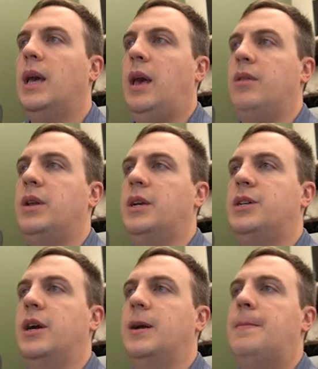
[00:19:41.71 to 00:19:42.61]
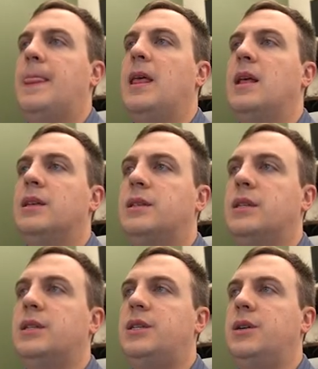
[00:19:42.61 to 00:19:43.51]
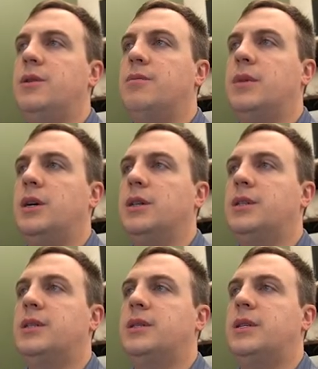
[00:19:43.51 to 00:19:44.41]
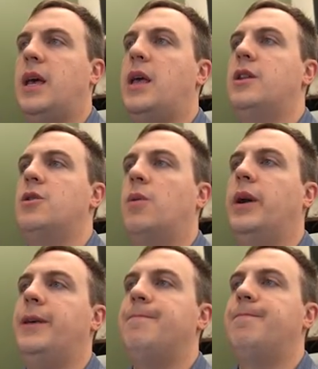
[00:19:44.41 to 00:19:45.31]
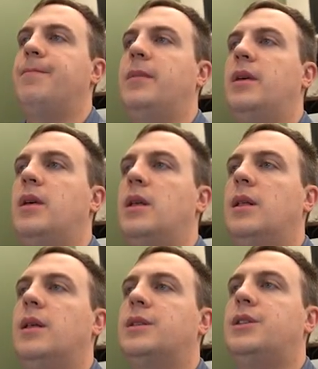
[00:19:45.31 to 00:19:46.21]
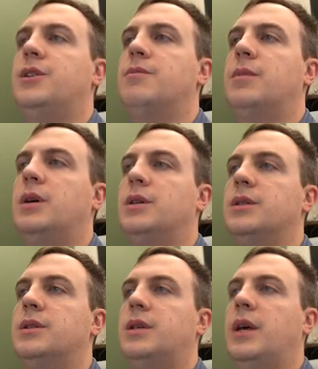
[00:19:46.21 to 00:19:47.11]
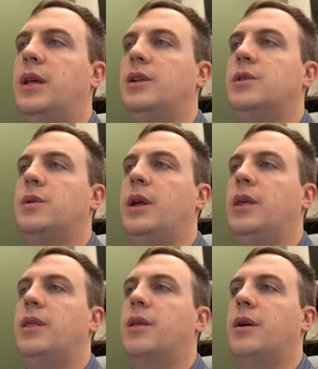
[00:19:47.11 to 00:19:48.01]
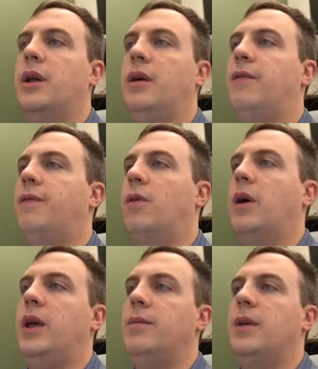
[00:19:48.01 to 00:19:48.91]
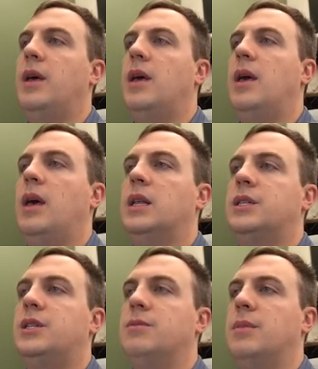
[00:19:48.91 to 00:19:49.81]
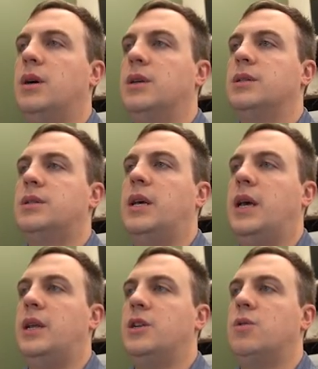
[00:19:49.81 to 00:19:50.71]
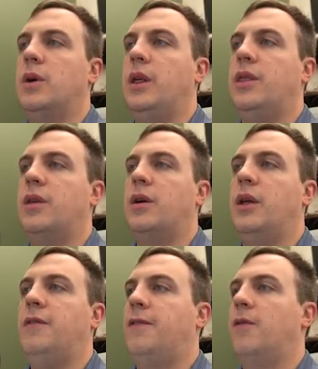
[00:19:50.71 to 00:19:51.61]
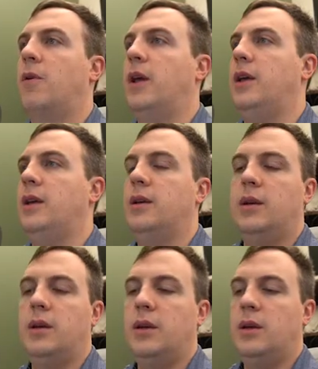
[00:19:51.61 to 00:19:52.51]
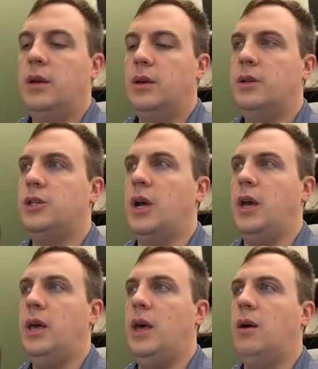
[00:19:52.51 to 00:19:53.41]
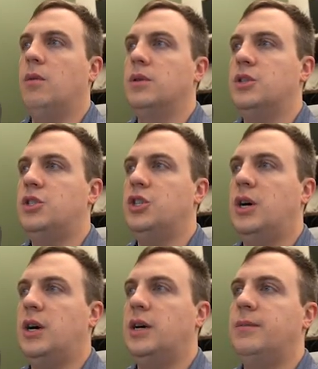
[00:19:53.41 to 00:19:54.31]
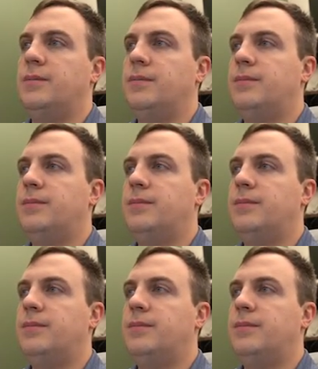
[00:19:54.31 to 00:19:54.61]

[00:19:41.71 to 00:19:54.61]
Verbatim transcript: and the dictionary. So let's do mults ten twenty. Let's do mult 10, 20, 30, 40. And let's do mult 10, 20, 30, 40. J equals John.